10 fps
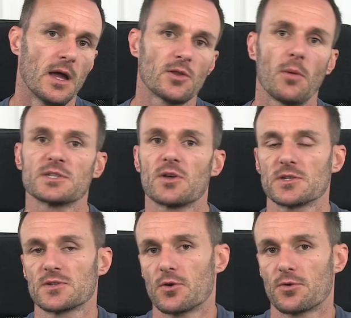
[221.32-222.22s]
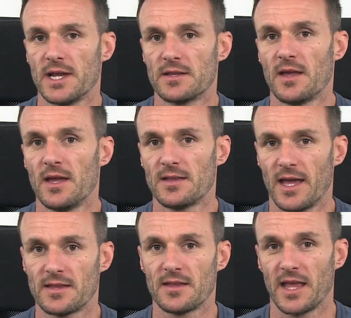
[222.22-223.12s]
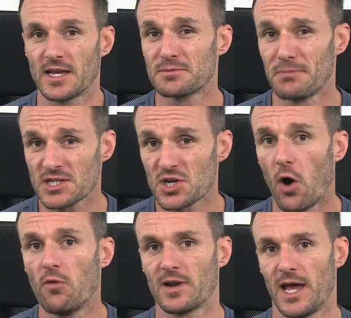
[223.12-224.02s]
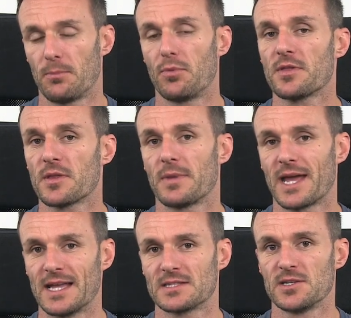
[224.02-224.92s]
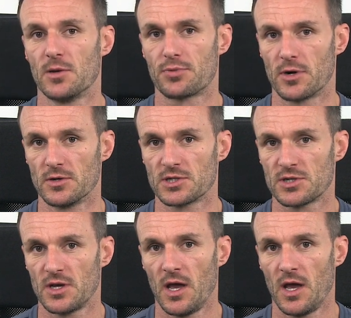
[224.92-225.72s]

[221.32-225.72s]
Thomas also agreed that there is much overlap with the McKenzie approach,